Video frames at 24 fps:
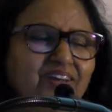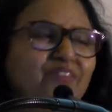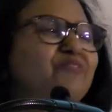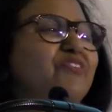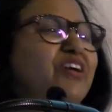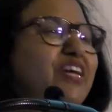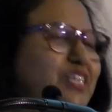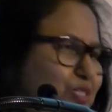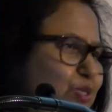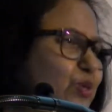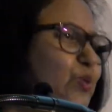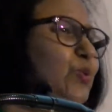
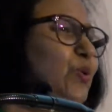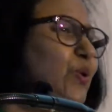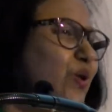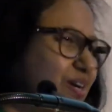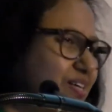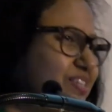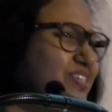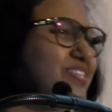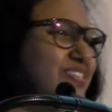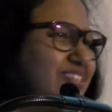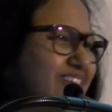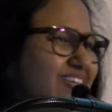We too are
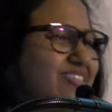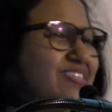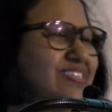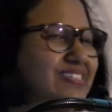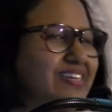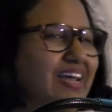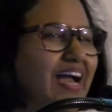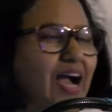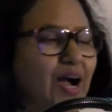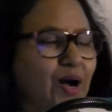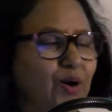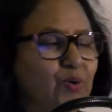stressed
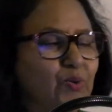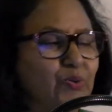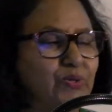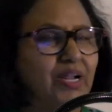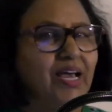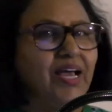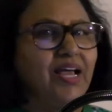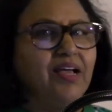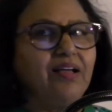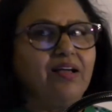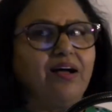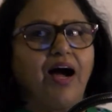out.
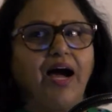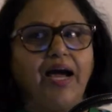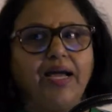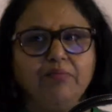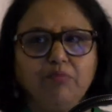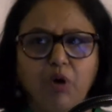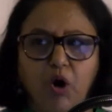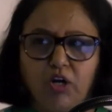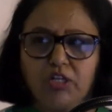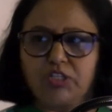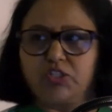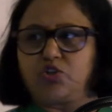I'm
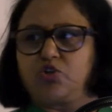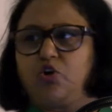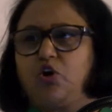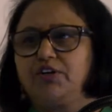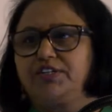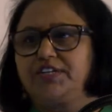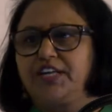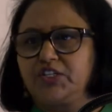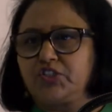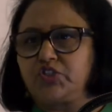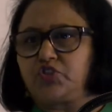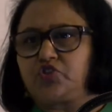also
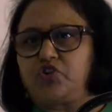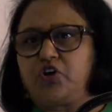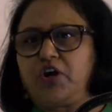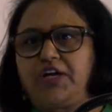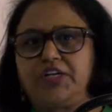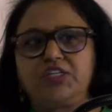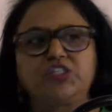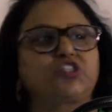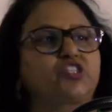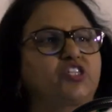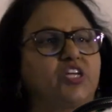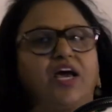
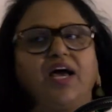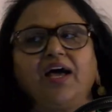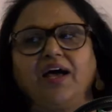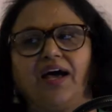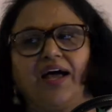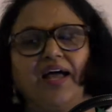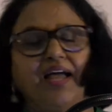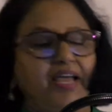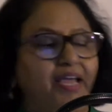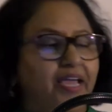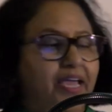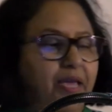distressed.
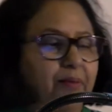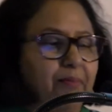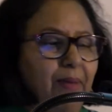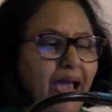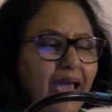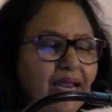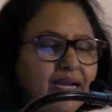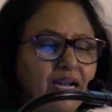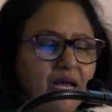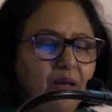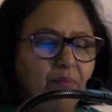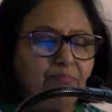Amen.
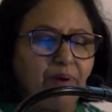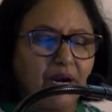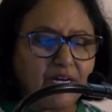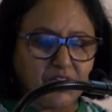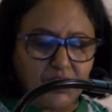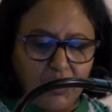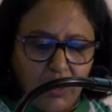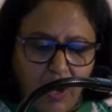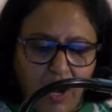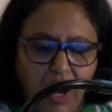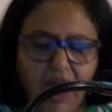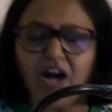But
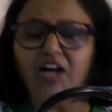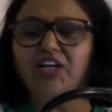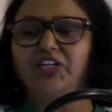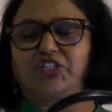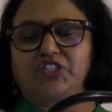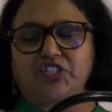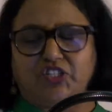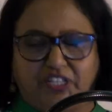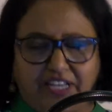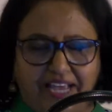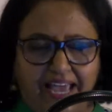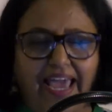God
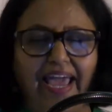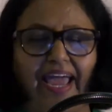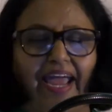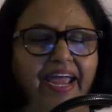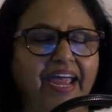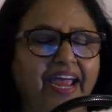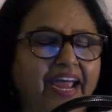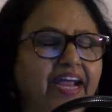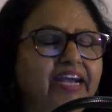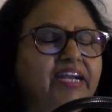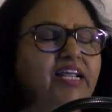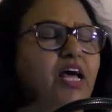
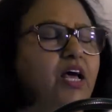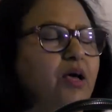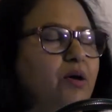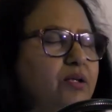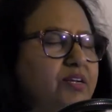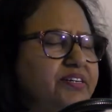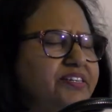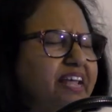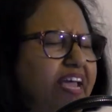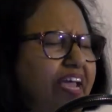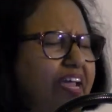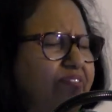said,
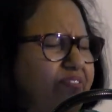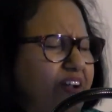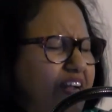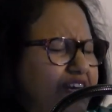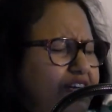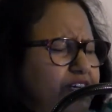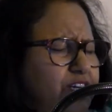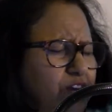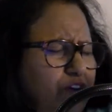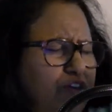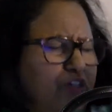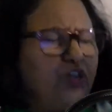David,
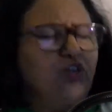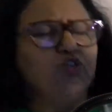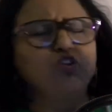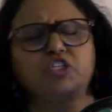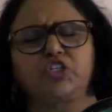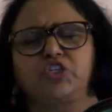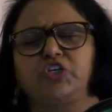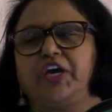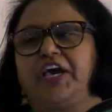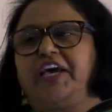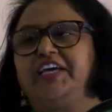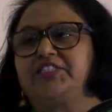you
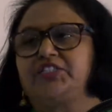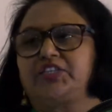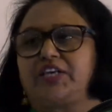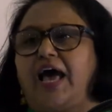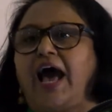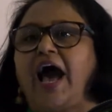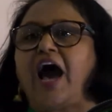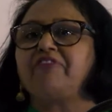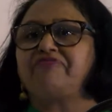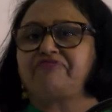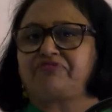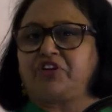chase
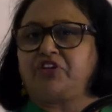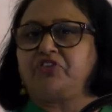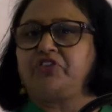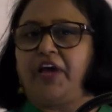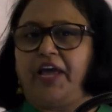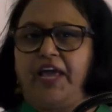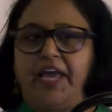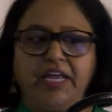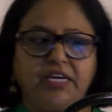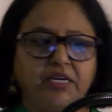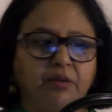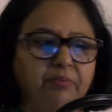after the
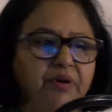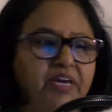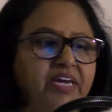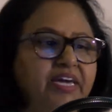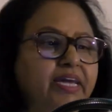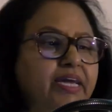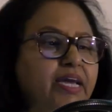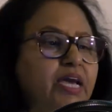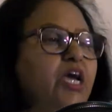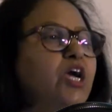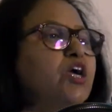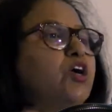
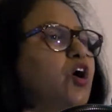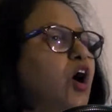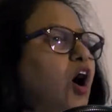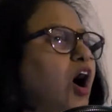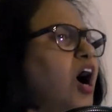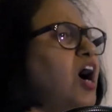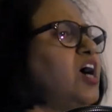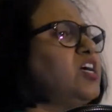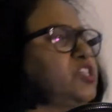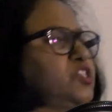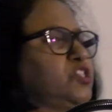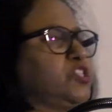enemy.
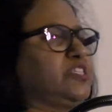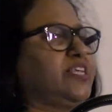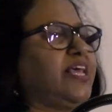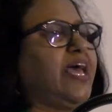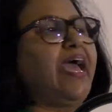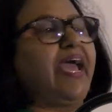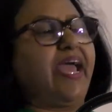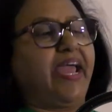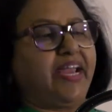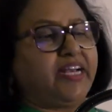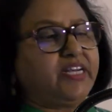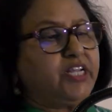God
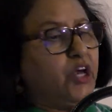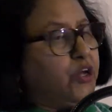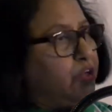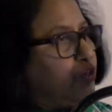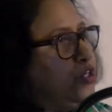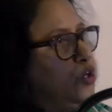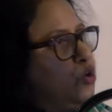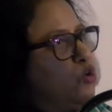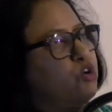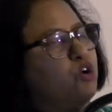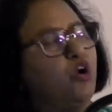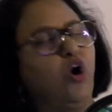said
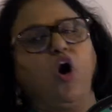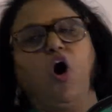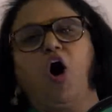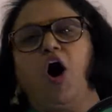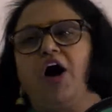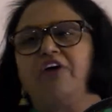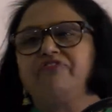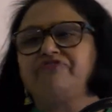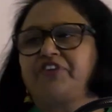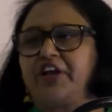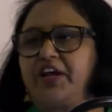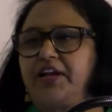you go
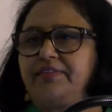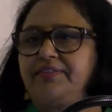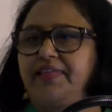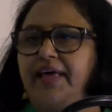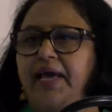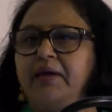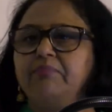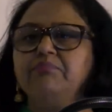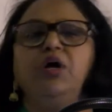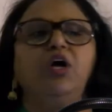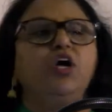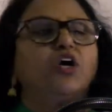after
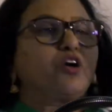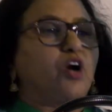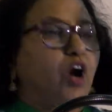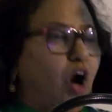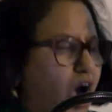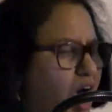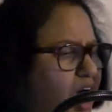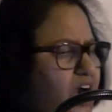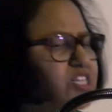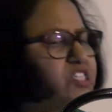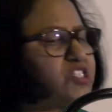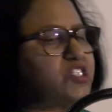them.
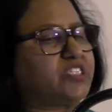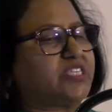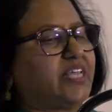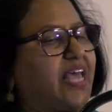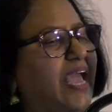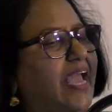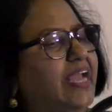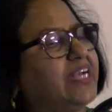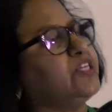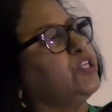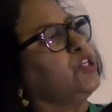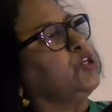God
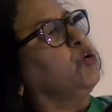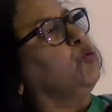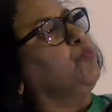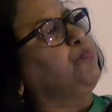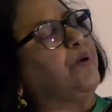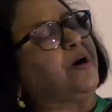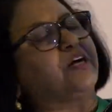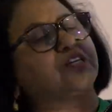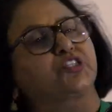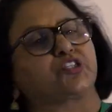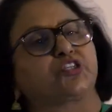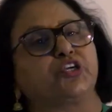said you
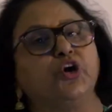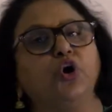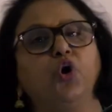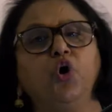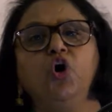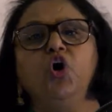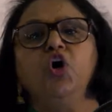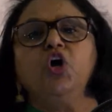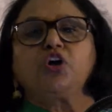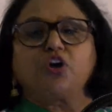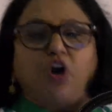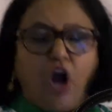pursue.
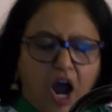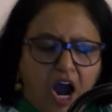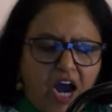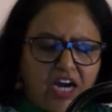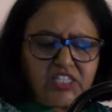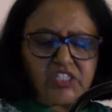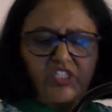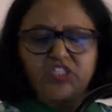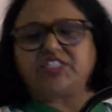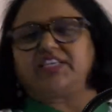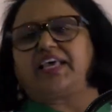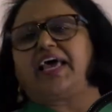God
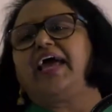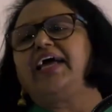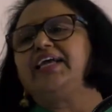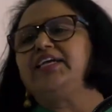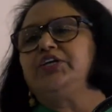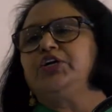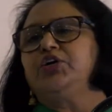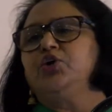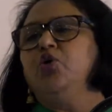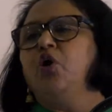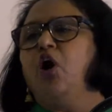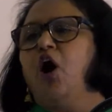
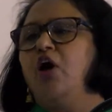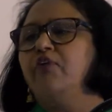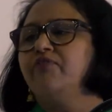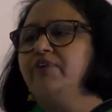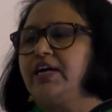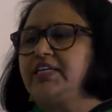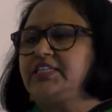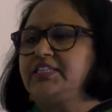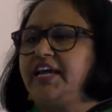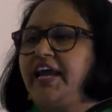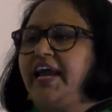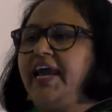said you
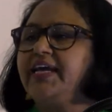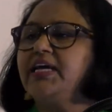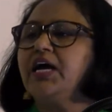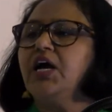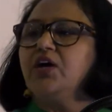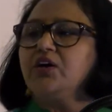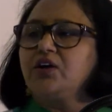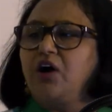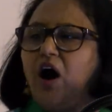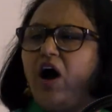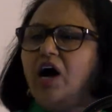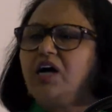overtake.
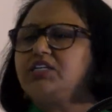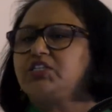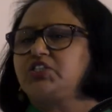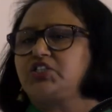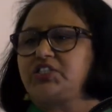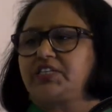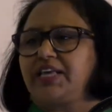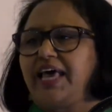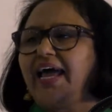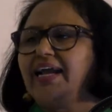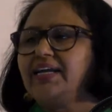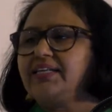God
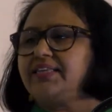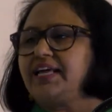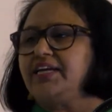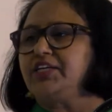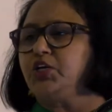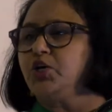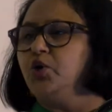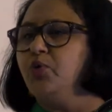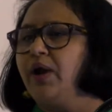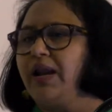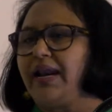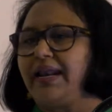said that
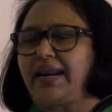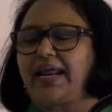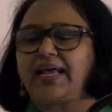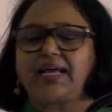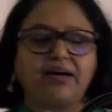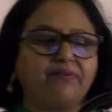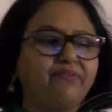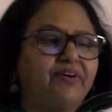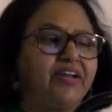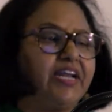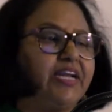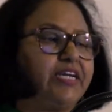you will
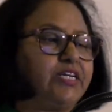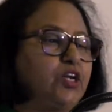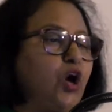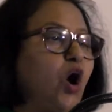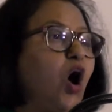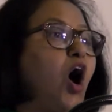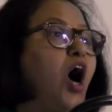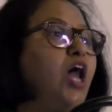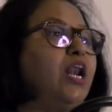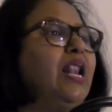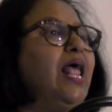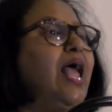recover it all.